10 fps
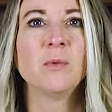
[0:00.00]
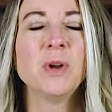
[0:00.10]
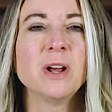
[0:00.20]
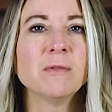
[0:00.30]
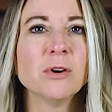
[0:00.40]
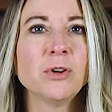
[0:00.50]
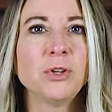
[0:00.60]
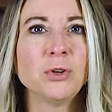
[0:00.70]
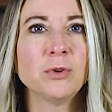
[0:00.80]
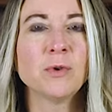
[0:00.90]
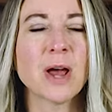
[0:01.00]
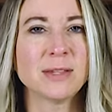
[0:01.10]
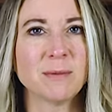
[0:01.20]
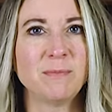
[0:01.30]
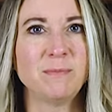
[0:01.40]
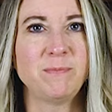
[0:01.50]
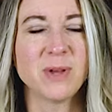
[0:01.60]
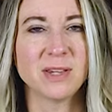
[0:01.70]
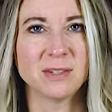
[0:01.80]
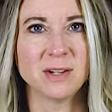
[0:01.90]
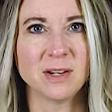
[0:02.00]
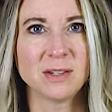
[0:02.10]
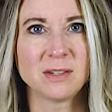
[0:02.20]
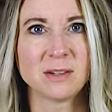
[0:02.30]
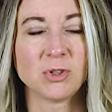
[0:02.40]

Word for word: Whenever you as a business